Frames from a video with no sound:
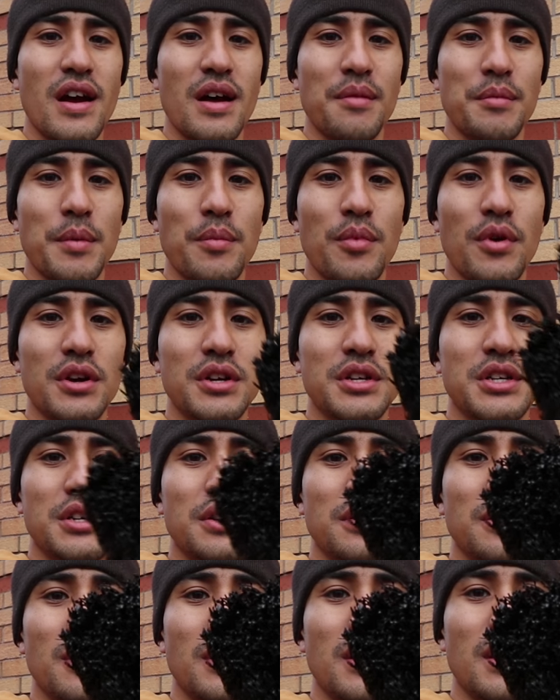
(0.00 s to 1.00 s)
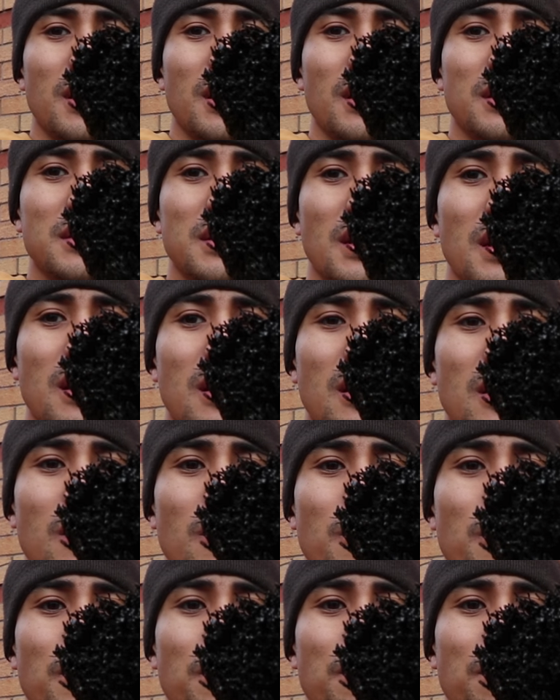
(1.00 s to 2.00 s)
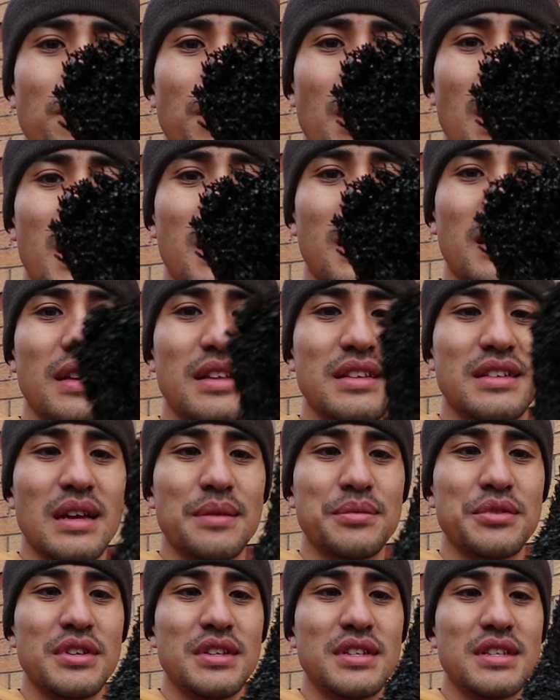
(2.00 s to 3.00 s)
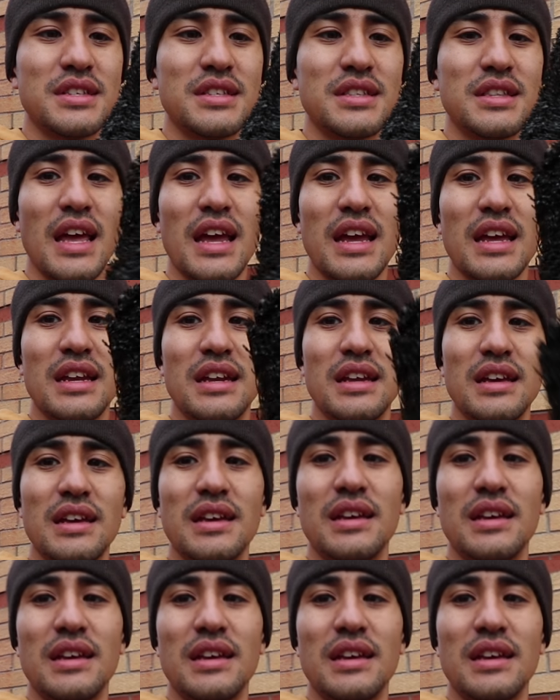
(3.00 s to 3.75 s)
uh, my brush is now black it's absolutely stinking